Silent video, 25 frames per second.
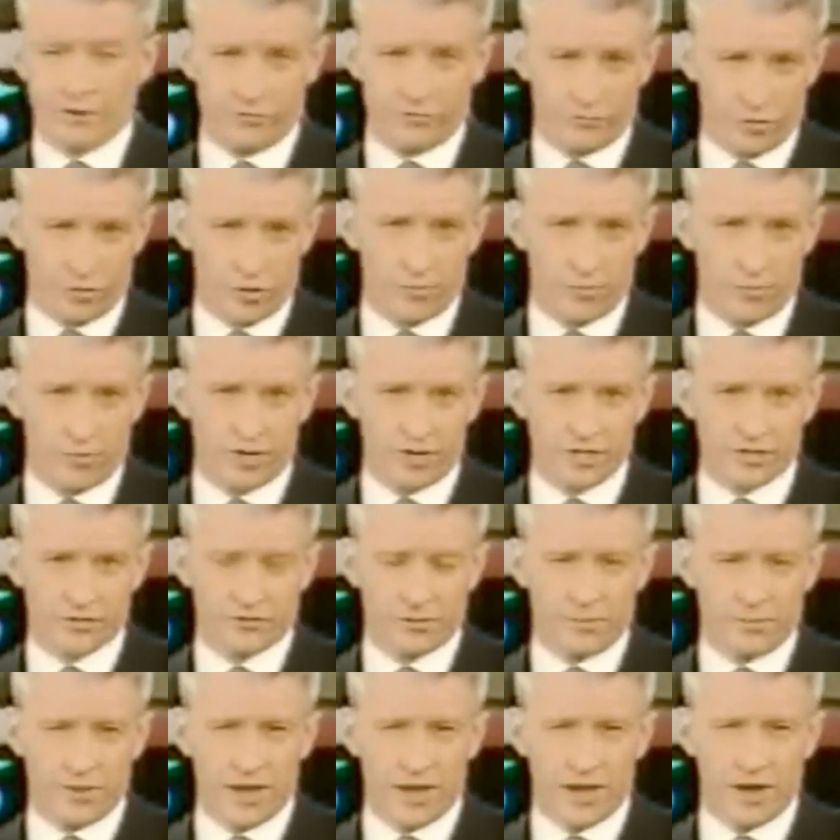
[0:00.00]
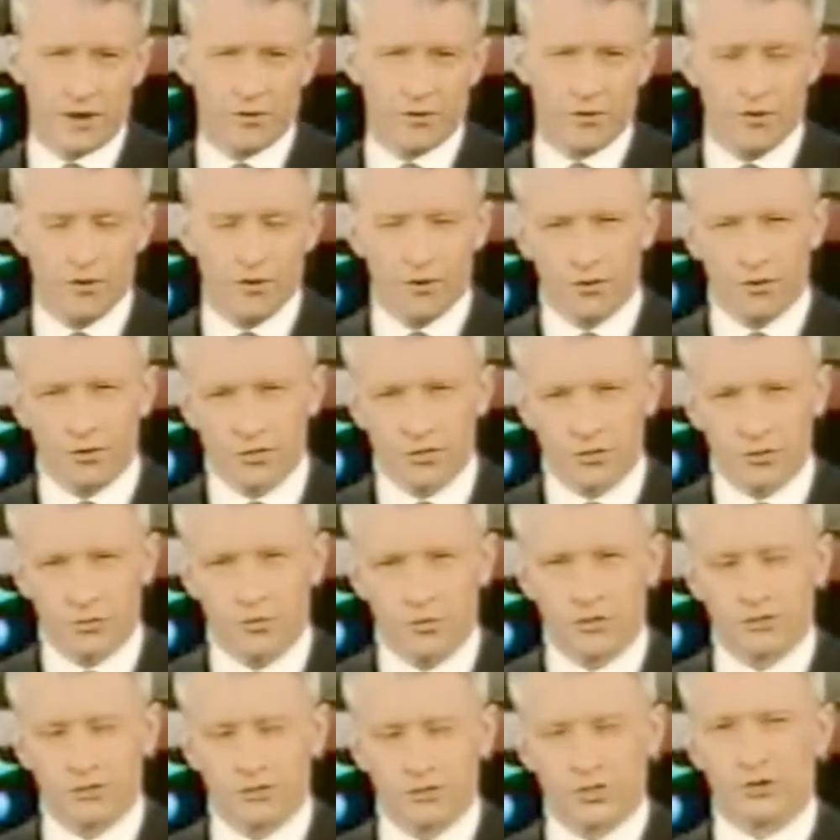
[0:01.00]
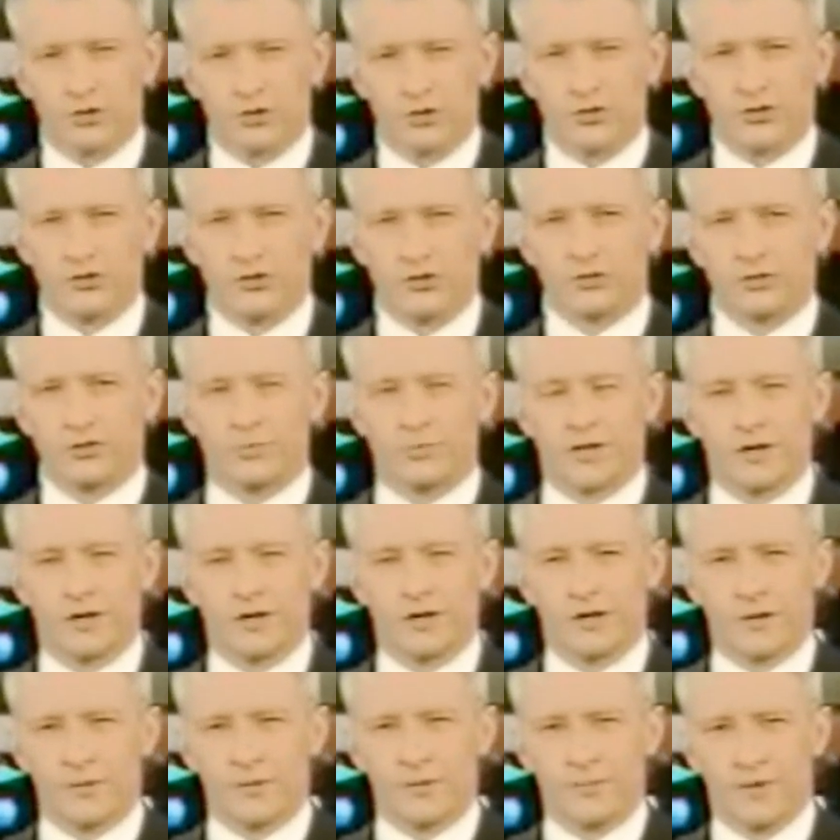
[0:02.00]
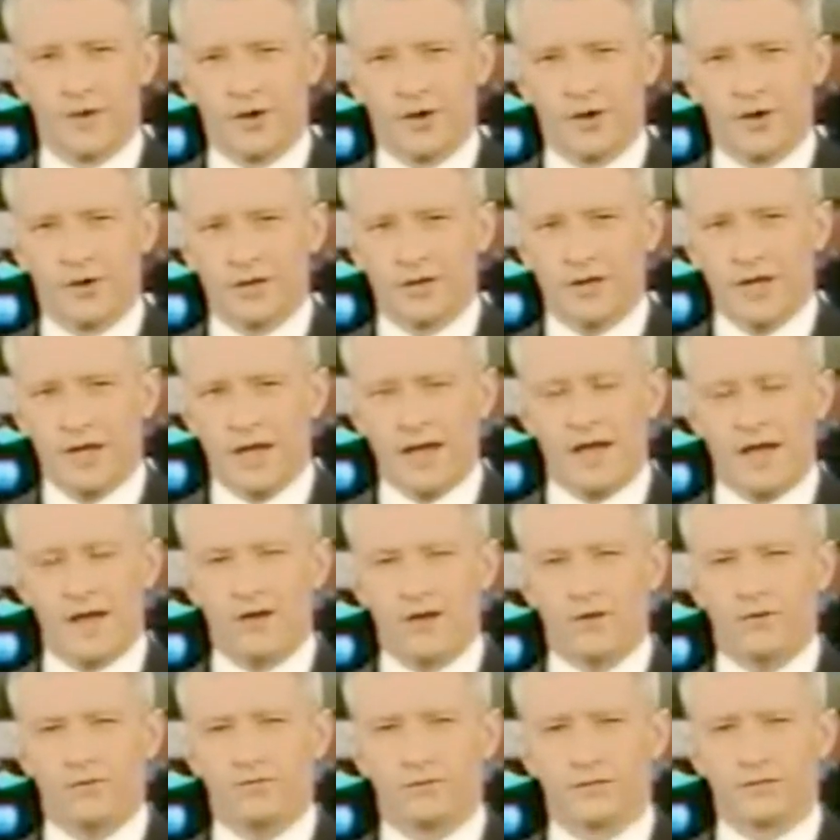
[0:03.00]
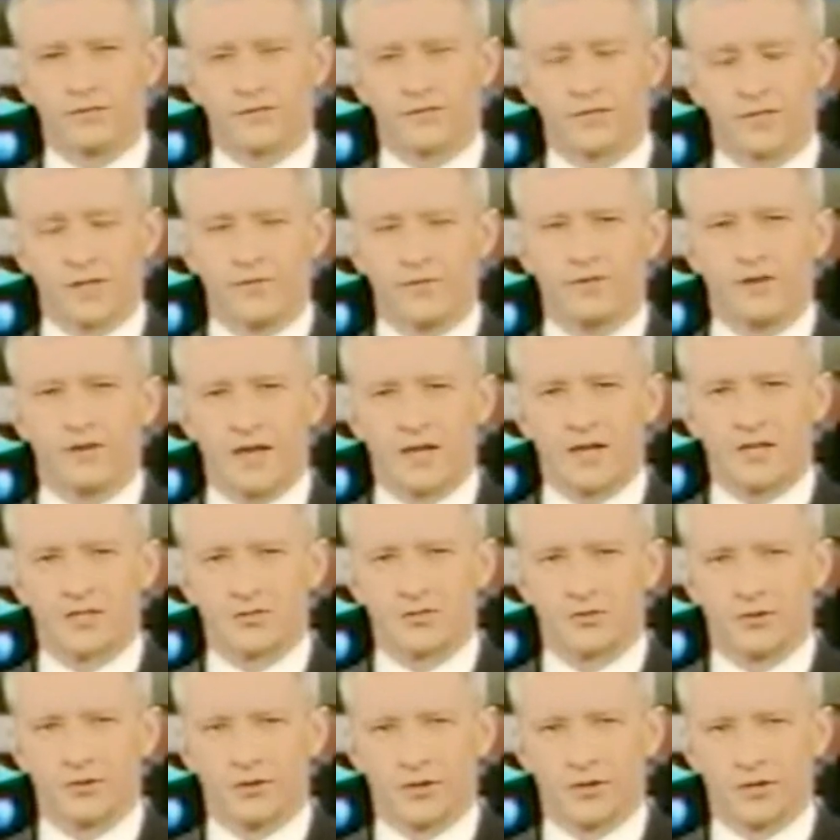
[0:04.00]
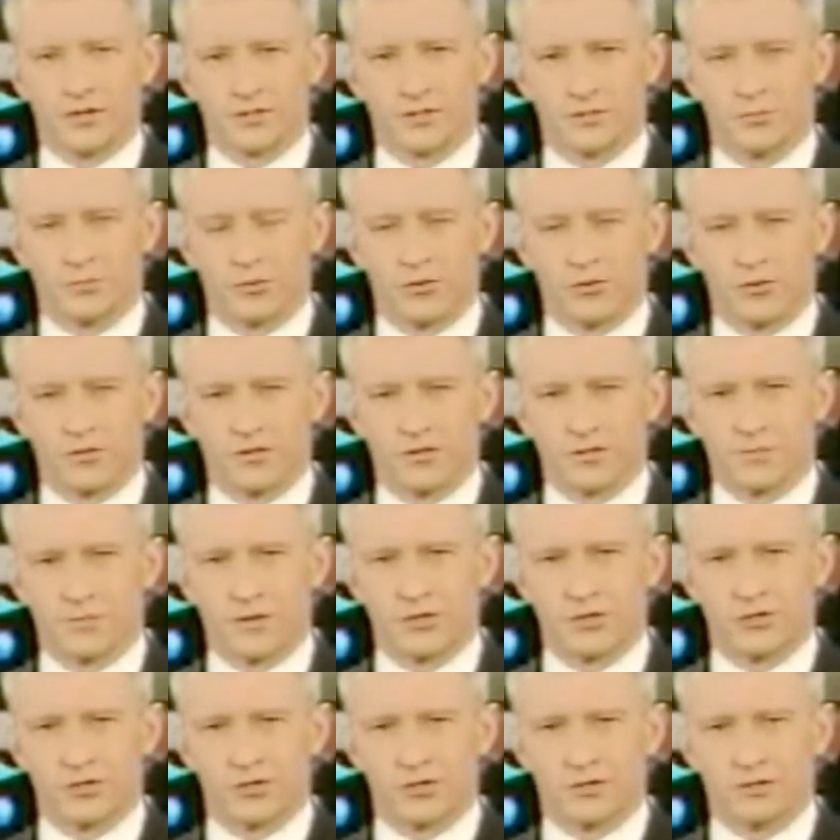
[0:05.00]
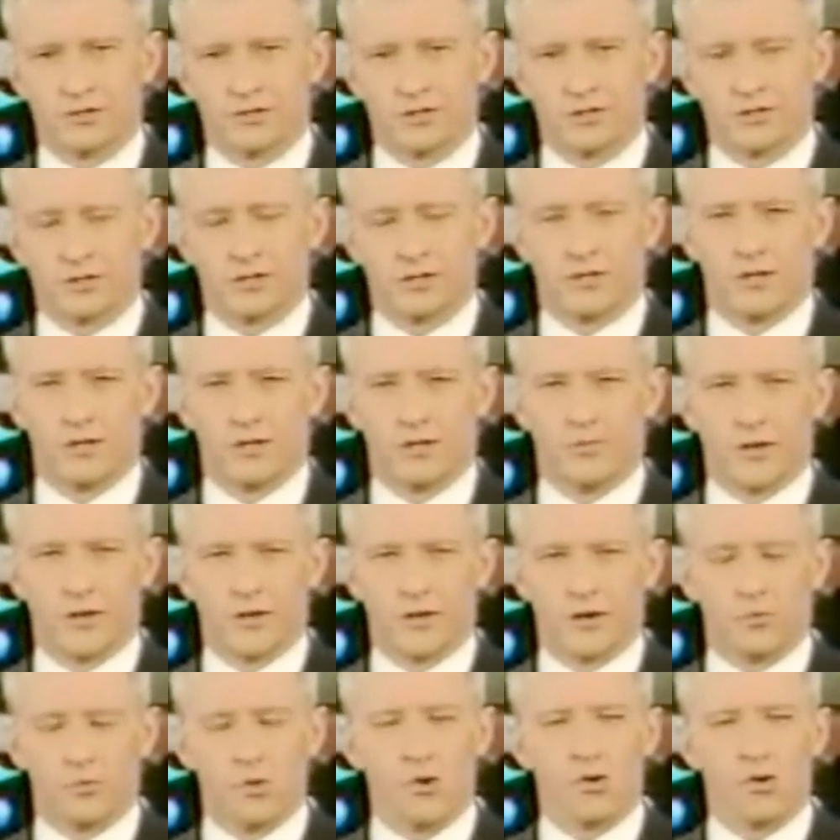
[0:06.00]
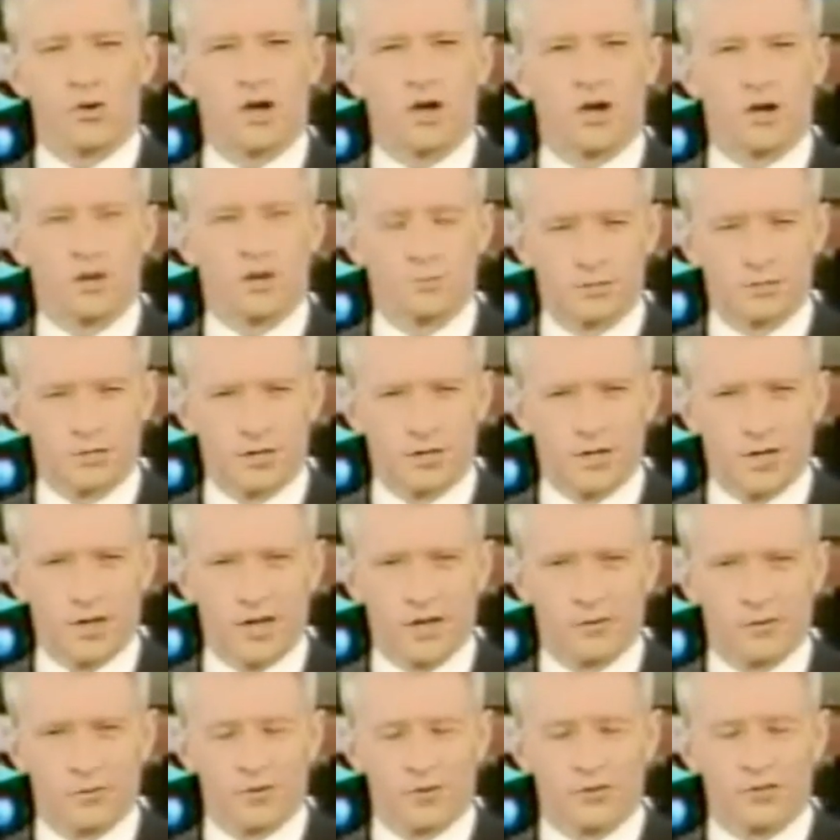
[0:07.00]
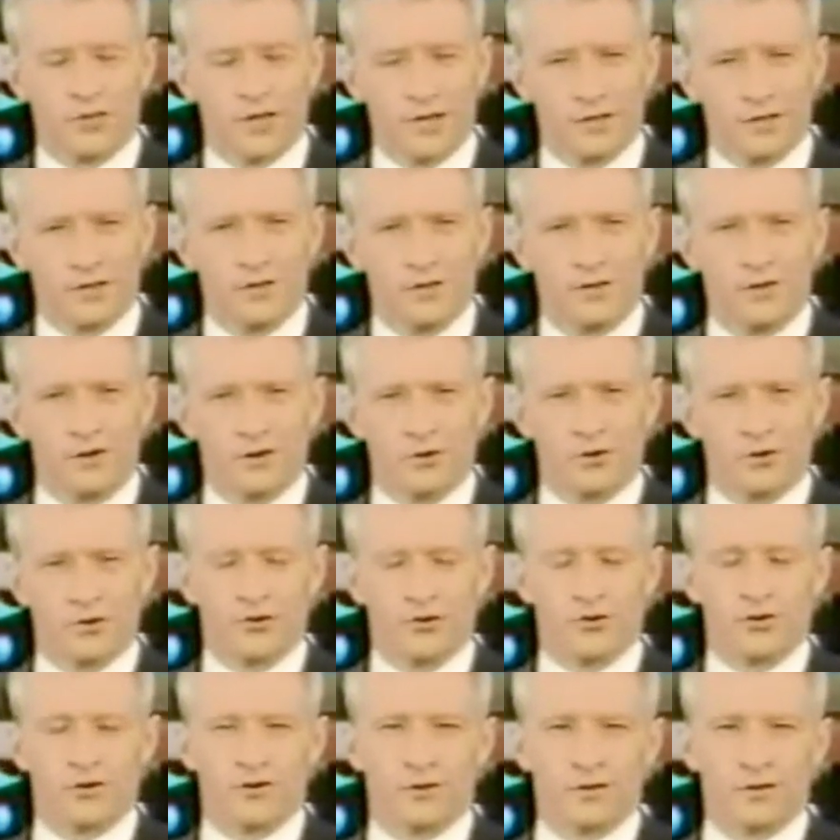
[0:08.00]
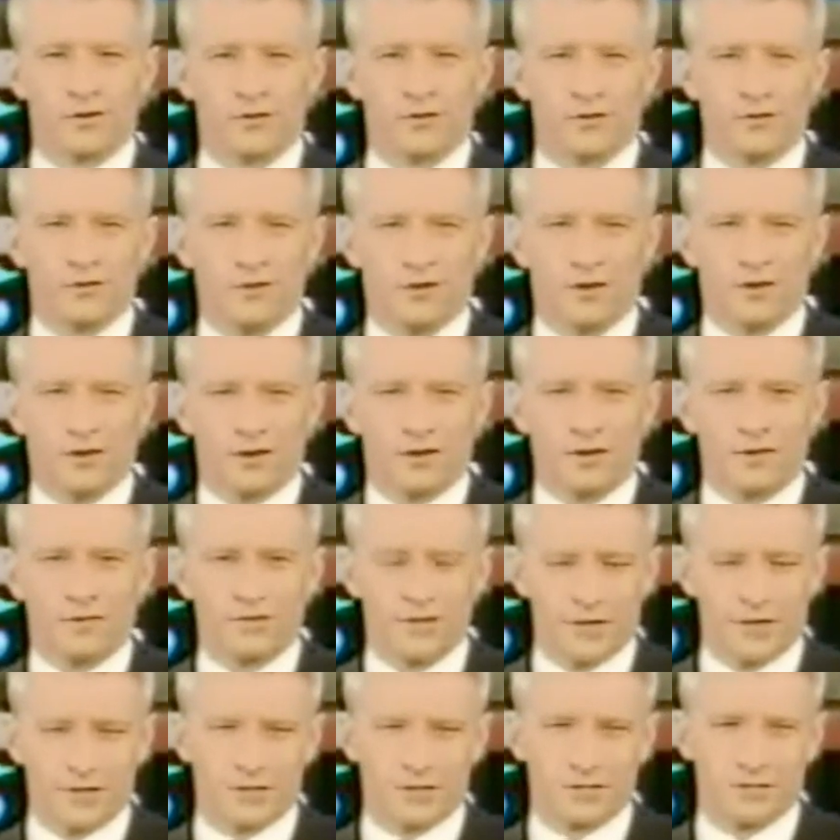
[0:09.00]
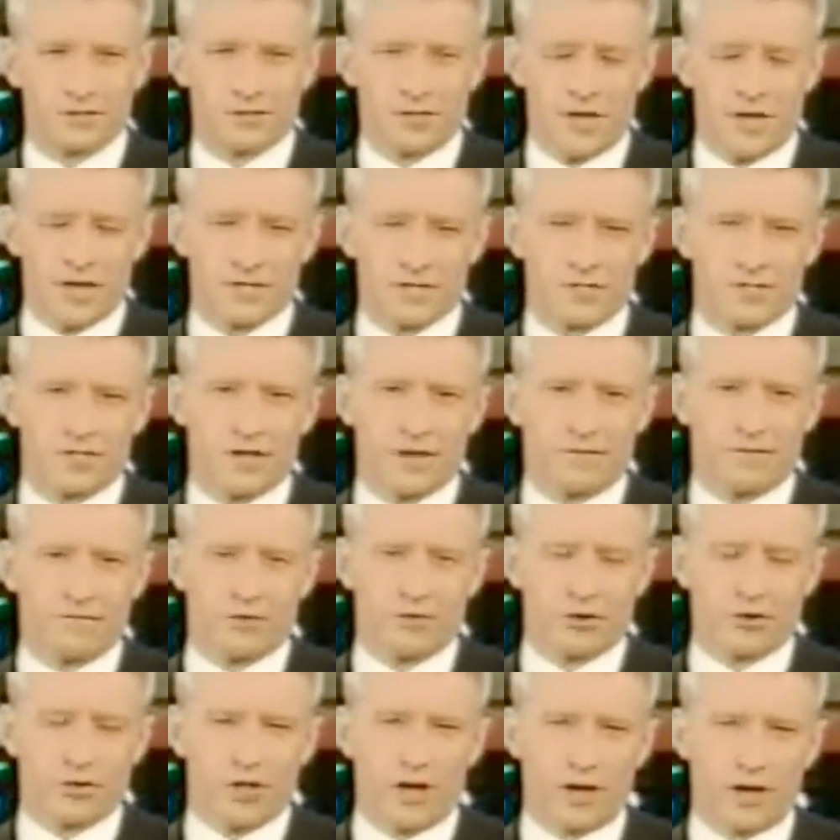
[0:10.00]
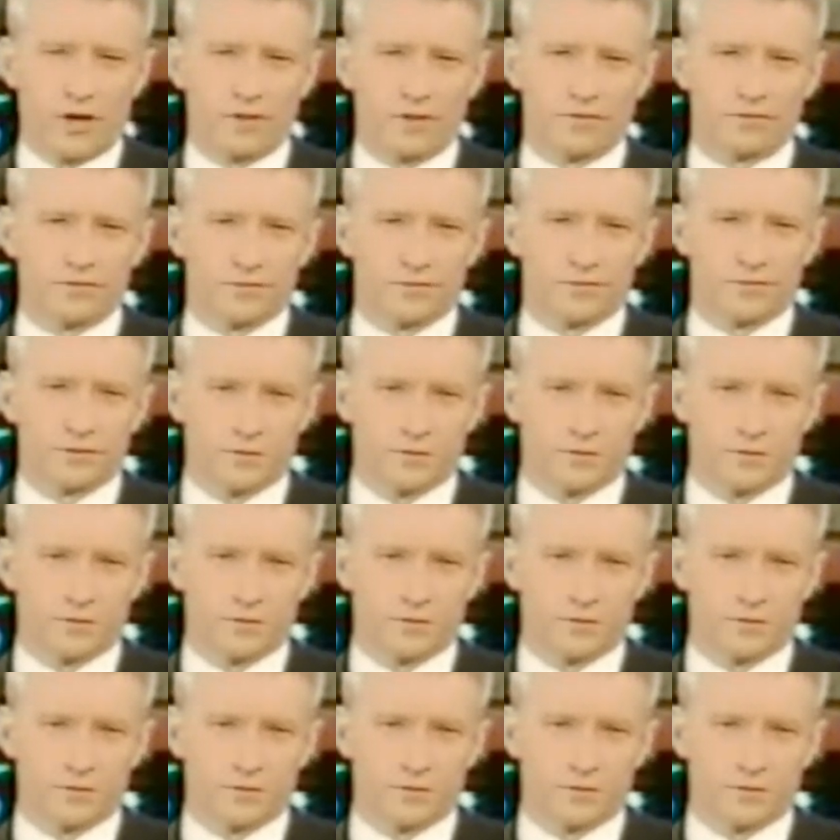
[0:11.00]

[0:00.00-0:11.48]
4 minutes from now. Also want to show you a little bit about how the 7 astronauts aboard the Space Shuttle Columbia woke up today, what they heard on this, the last day of their lives.